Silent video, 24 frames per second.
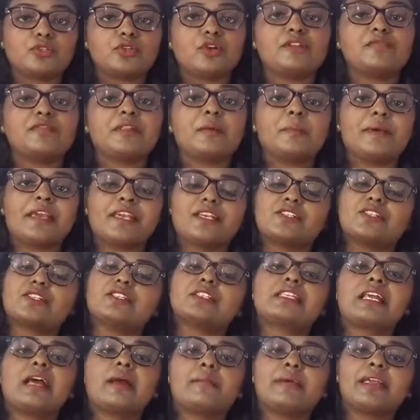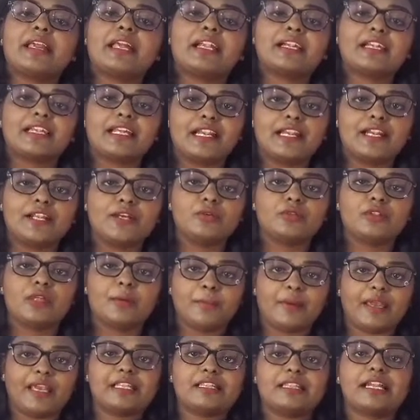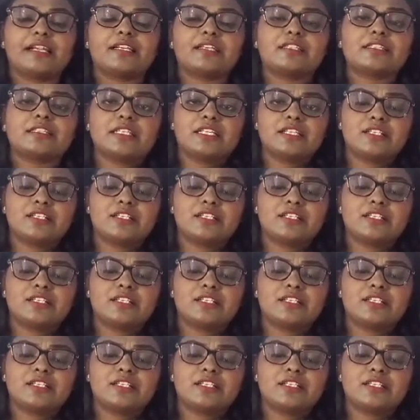So if the patient is coming and tell you the pain that is